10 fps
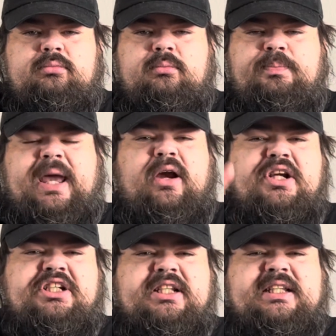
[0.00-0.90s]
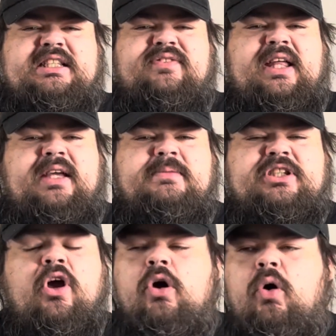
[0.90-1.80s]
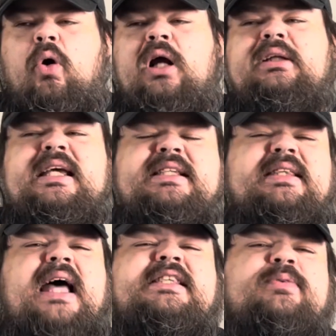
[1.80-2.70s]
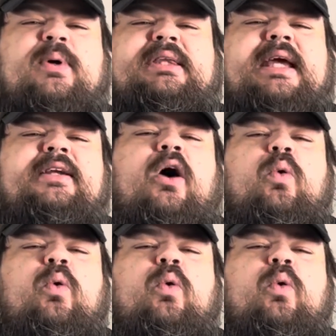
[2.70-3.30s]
perished in these flames. Or at least that's what they know